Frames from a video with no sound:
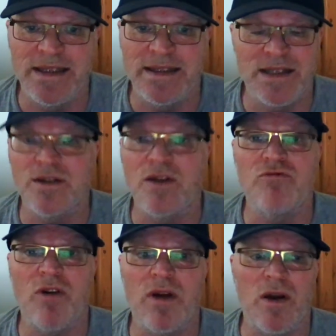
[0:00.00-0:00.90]
There's no
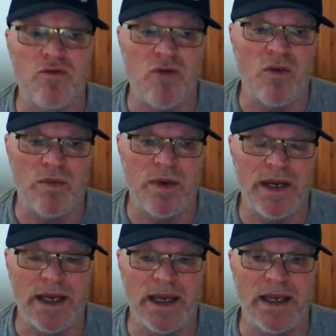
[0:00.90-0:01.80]
right or wrong
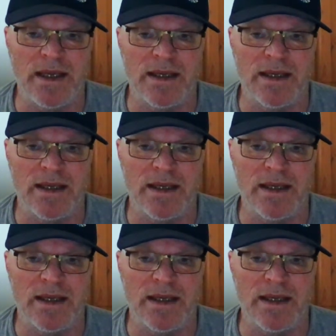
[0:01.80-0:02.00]
way.